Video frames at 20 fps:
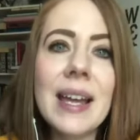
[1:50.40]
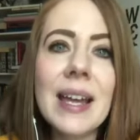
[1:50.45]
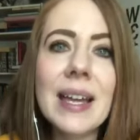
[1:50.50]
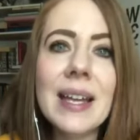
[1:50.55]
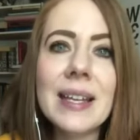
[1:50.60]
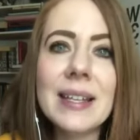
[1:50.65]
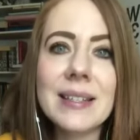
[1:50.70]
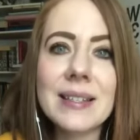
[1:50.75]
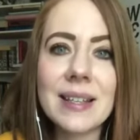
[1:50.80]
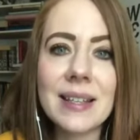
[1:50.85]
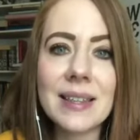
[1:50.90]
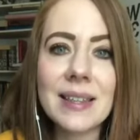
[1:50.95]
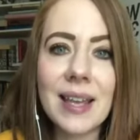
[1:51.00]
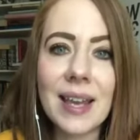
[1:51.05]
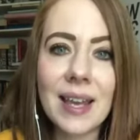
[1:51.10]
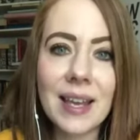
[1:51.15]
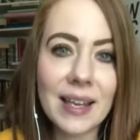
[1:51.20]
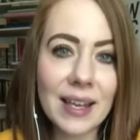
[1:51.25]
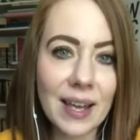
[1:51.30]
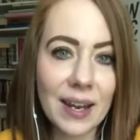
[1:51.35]
is
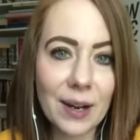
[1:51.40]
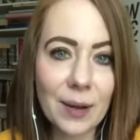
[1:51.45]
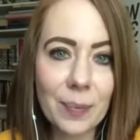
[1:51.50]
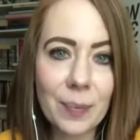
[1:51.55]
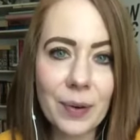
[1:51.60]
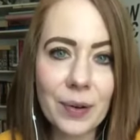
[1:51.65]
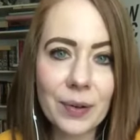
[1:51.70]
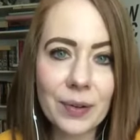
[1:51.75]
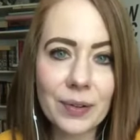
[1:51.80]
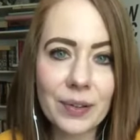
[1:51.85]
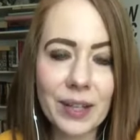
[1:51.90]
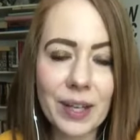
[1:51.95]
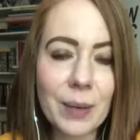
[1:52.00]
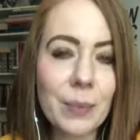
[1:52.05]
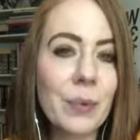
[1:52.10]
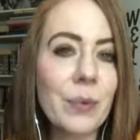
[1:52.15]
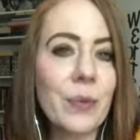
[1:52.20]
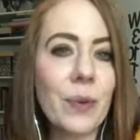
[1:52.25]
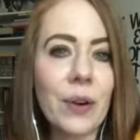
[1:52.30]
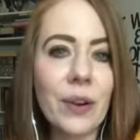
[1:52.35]
they get up early
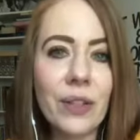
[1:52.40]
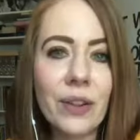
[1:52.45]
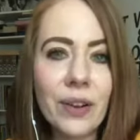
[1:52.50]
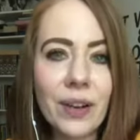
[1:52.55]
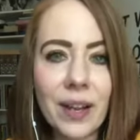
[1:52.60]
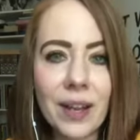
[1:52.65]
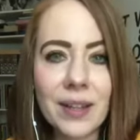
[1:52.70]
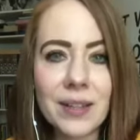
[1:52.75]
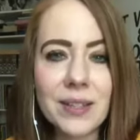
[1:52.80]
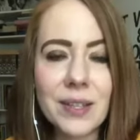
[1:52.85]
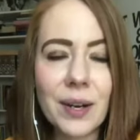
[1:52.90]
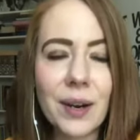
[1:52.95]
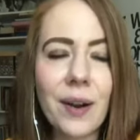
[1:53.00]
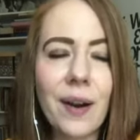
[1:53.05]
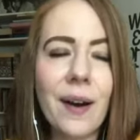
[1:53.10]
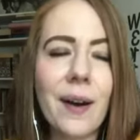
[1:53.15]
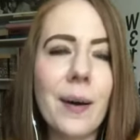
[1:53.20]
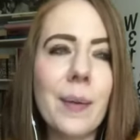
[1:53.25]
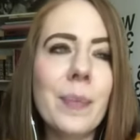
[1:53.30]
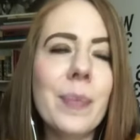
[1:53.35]
before their kids are
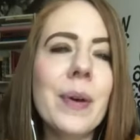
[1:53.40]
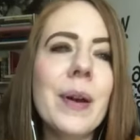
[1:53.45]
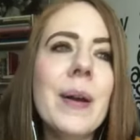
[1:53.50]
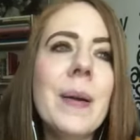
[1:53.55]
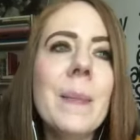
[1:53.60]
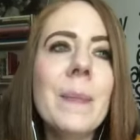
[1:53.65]
up.